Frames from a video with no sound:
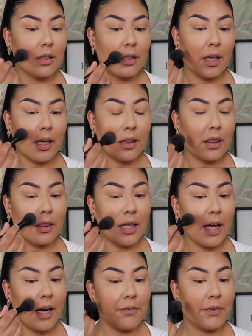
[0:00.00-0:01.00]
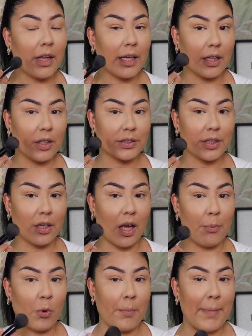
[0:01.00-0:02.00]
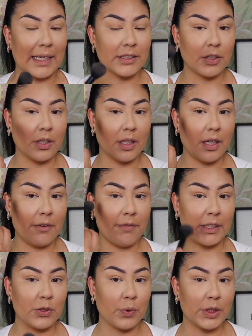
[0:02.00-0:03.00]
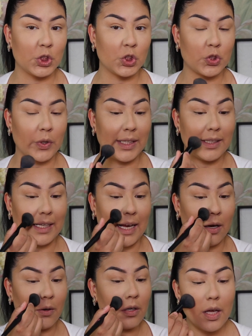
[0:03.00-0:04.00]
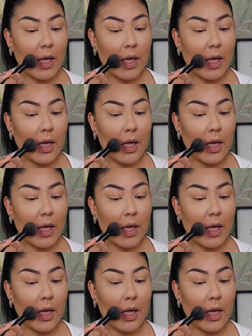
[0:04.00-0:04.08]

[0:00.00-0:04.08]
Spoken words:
Like that. I feel like it looks a lot more masculine if I do it straight down.